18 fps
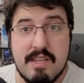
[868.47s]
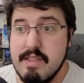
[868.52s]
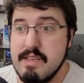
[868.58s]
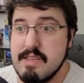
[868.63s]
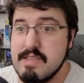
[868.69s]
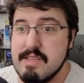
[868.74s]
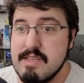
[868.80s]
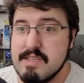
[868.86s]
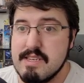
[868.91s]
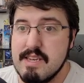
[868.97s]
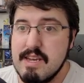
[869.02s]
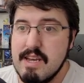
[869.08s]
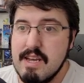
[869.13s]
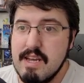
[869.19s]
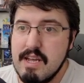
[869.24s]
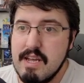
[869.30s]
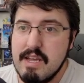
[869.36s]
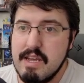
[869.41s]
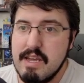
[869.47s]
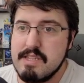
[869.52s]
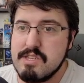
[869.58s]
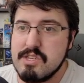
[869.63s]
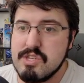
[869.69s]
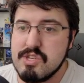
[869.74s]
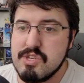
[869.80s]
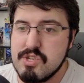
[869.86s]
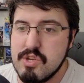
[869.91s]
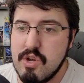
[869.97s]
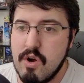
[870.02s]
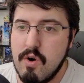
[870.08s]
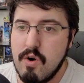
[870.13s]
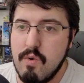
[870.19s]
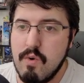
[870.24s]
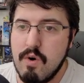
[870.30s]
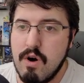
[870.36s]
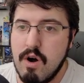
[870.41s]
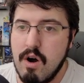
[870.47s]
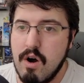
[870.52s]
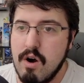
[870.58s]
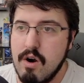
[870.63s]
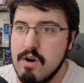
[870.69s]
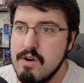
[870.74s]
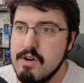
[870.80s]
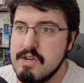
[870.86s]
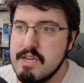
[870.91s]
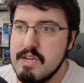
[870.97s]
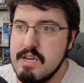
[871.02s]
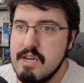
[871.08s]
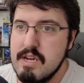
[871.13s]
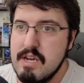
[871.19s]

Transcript: This is, it's so hard